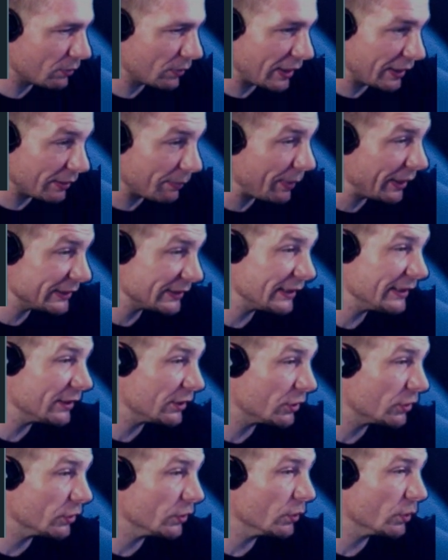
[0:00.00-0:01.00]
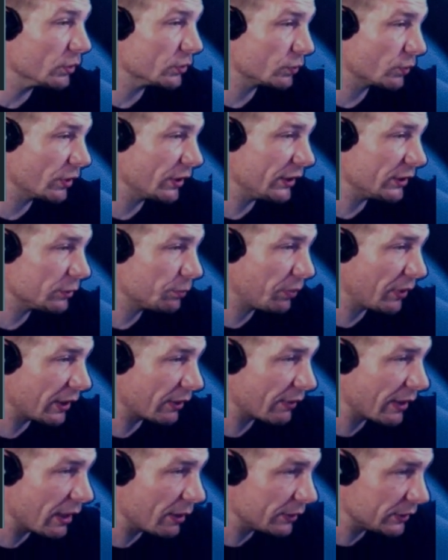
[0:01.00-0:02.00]
and the best thing to do is really just play
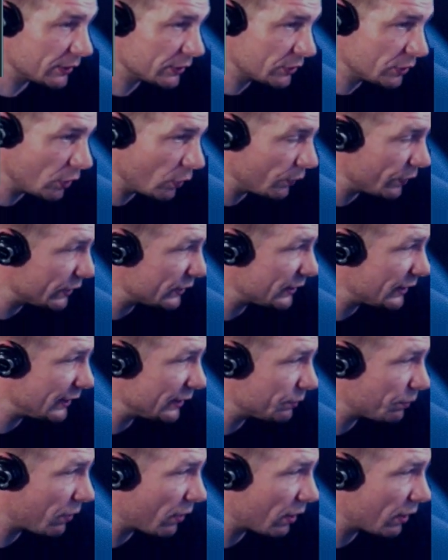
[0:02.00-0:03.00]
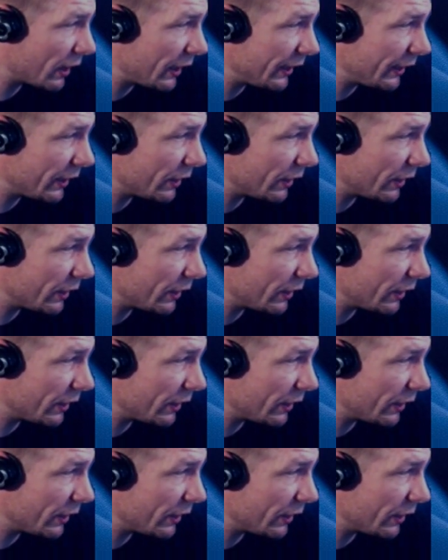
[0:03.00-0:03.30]
around. Just notice this part right